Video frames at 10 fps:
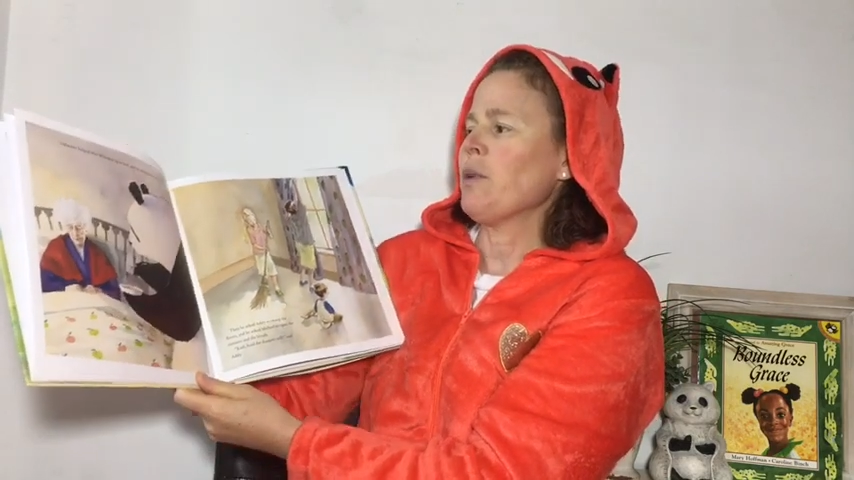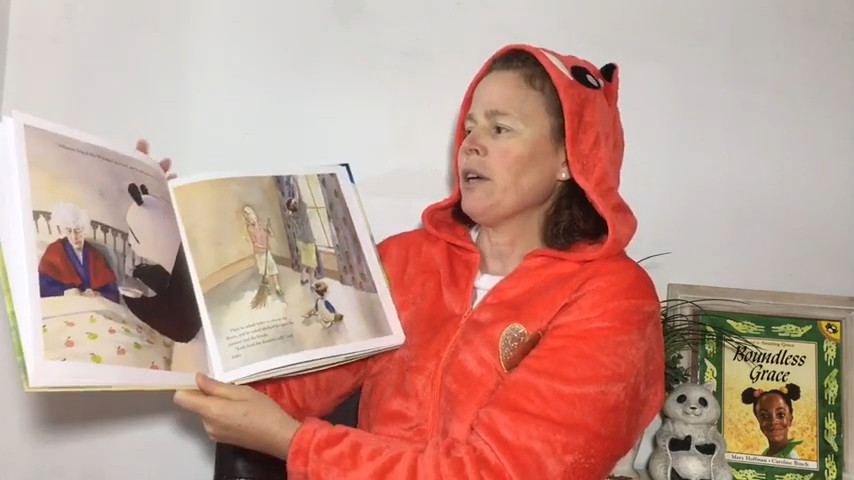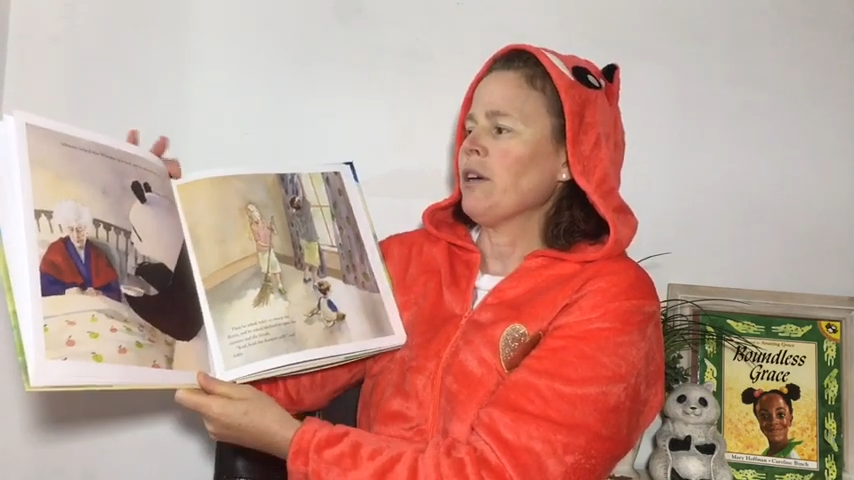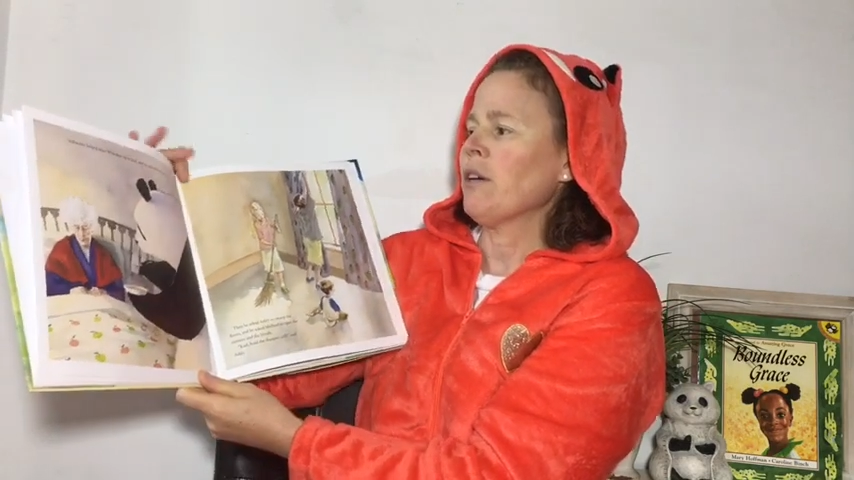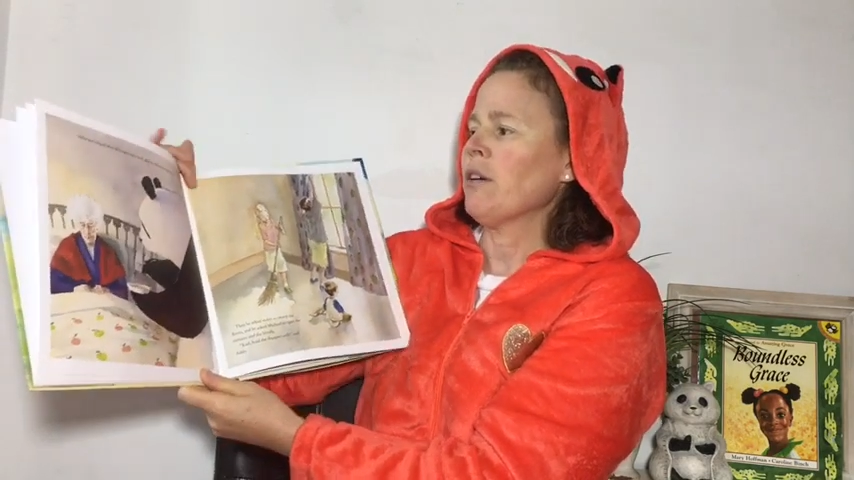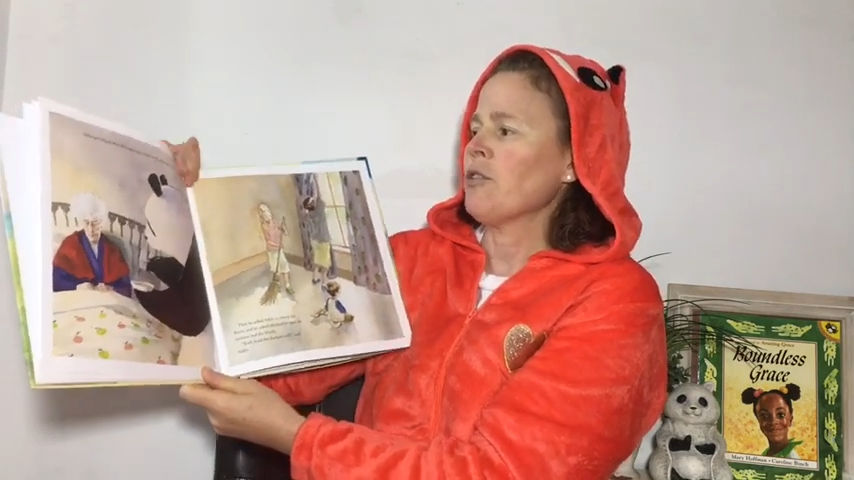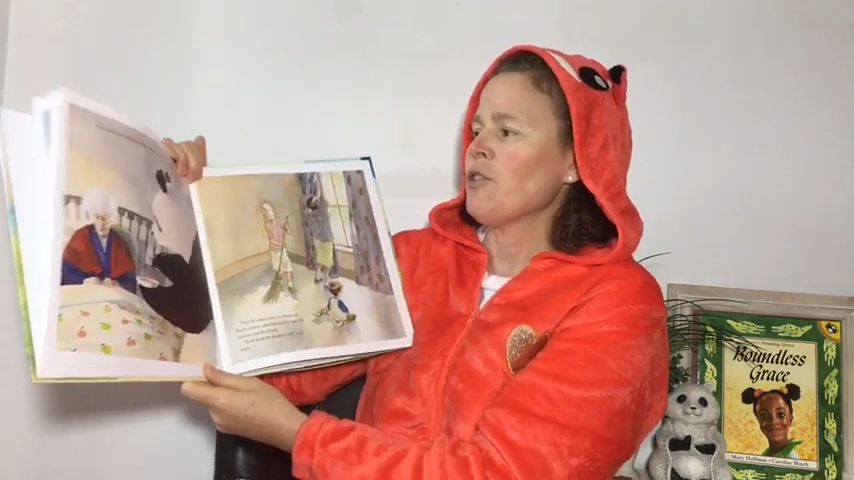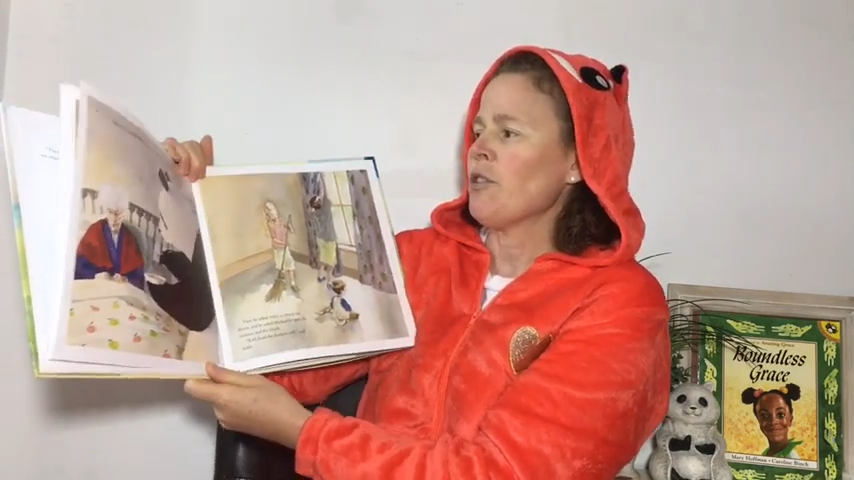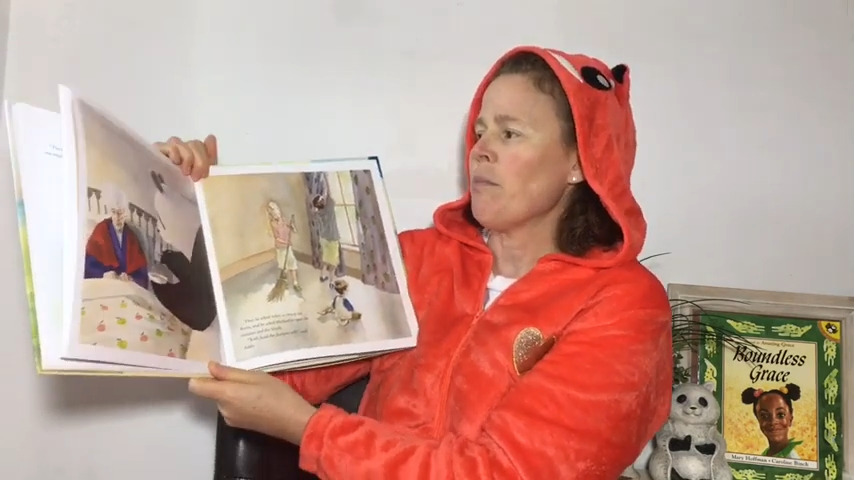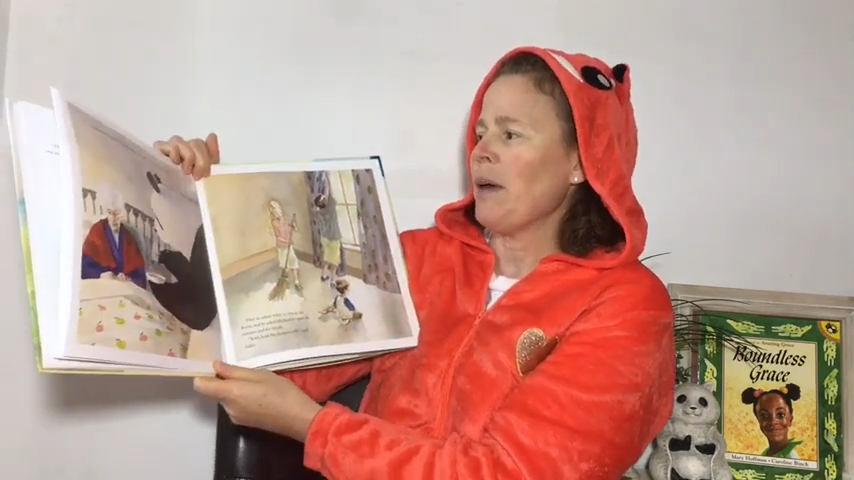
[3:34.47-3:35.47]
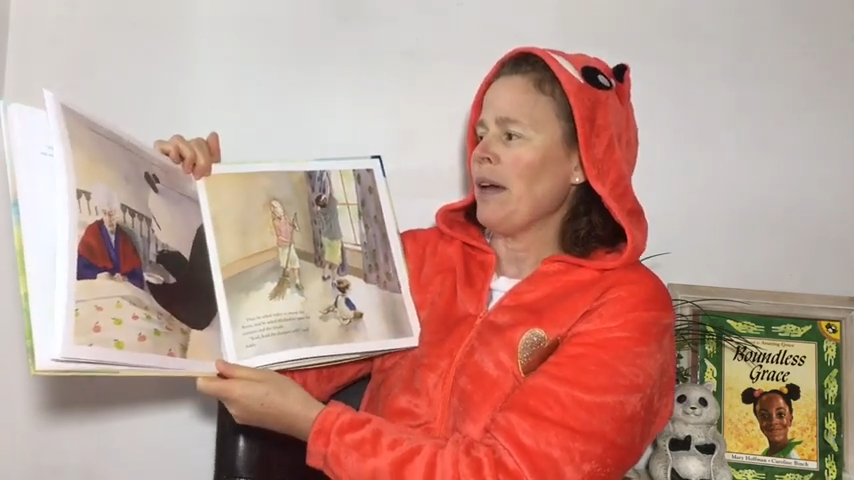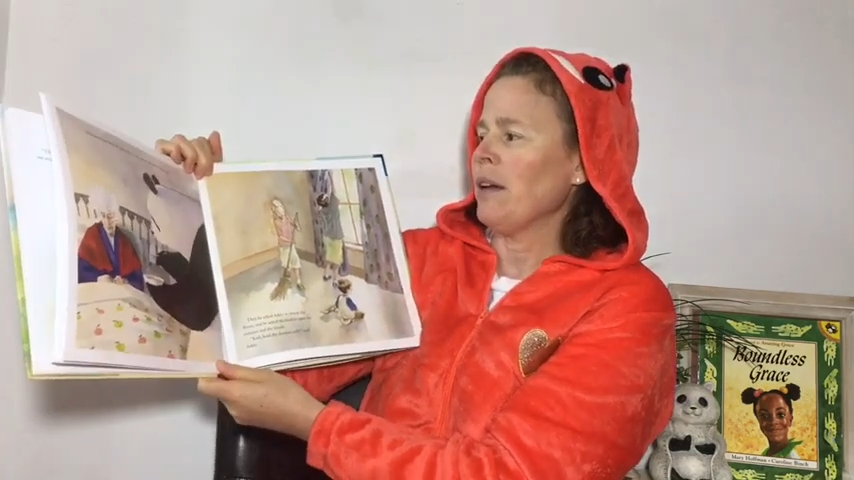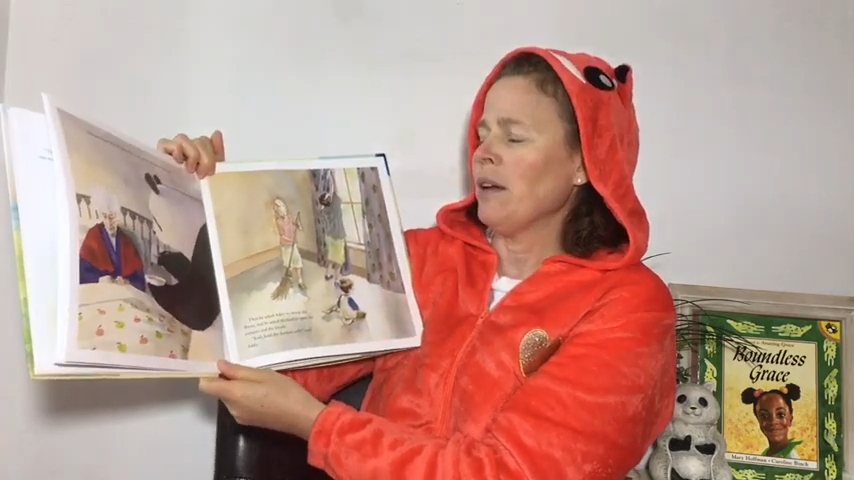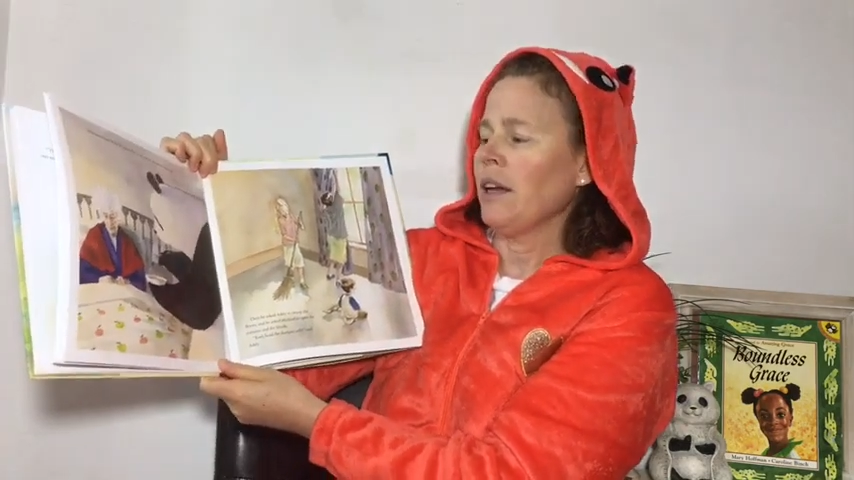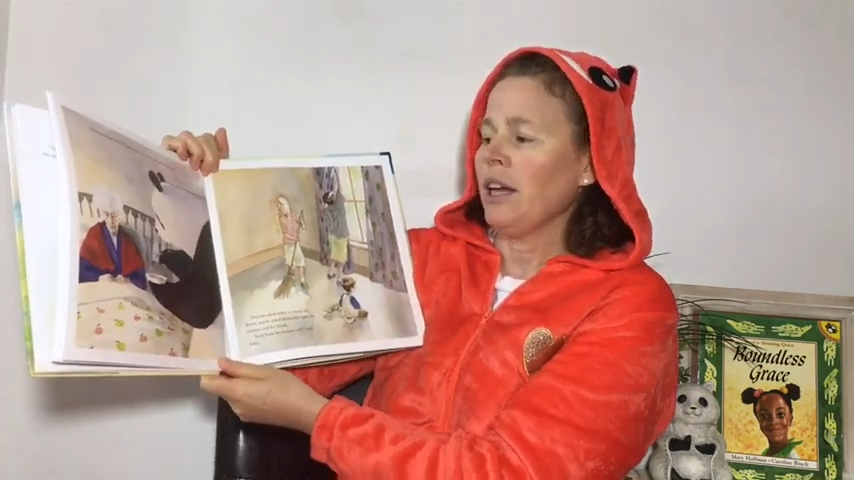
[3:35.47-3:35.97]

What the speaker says: Whitaker to the bed.